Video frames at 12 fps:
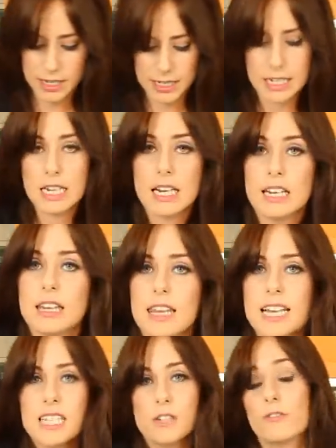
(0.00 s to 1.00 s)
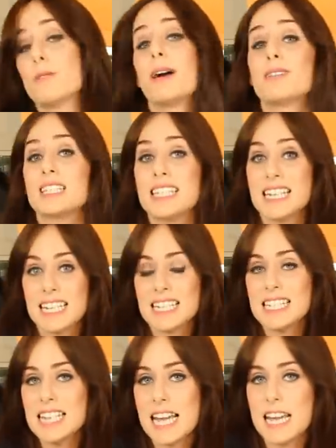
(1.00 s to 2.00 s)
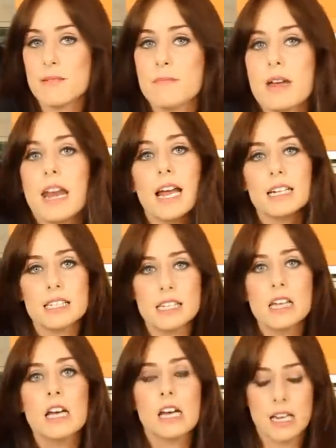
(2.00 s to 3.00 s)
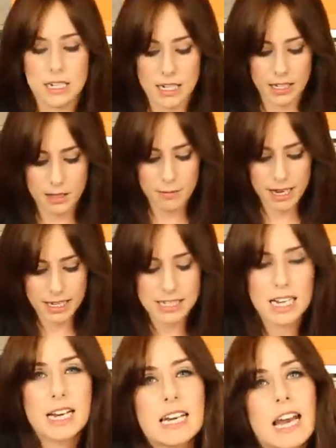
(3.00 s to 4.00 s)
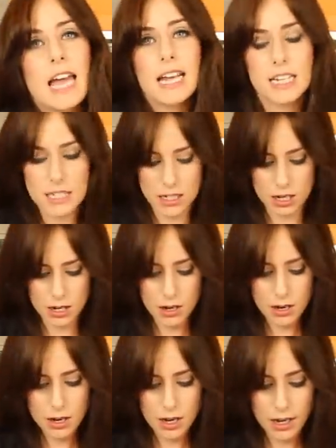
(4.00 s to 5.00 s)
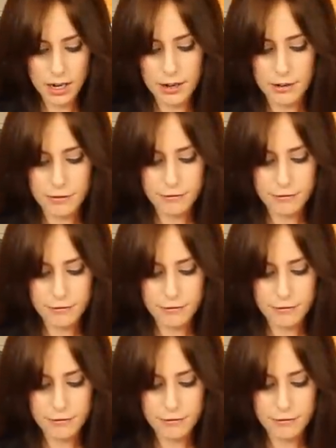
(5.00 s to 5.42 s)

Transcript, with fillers: is knead this for about six to eight minutes until it makes a nice kind of